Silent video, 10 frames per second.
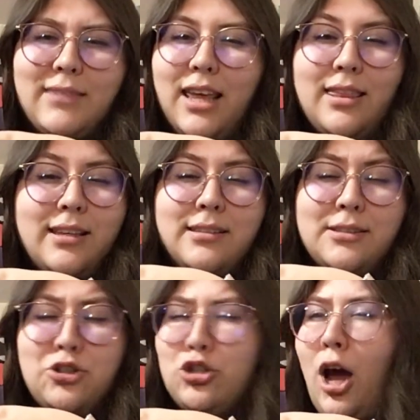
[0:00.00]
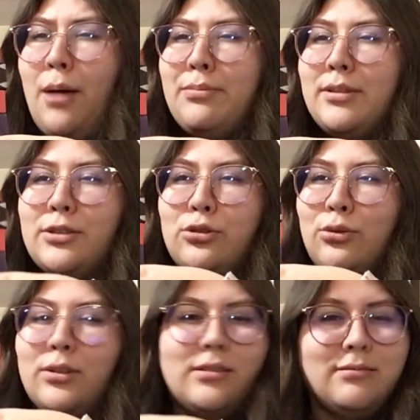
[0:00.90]
this shop, the
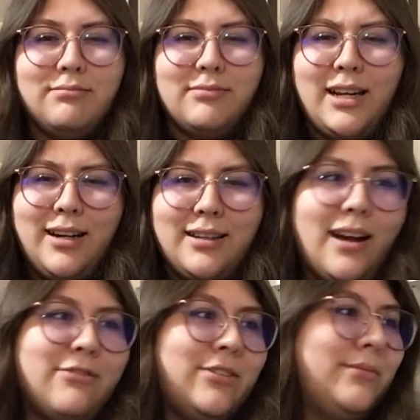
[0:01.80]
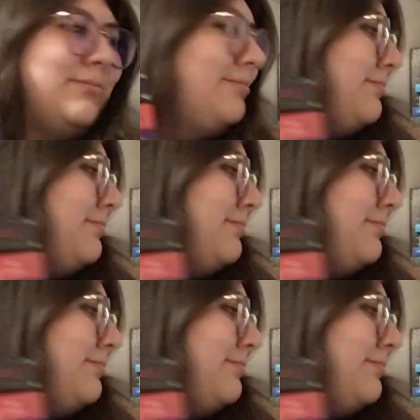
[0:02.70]
store that I got from.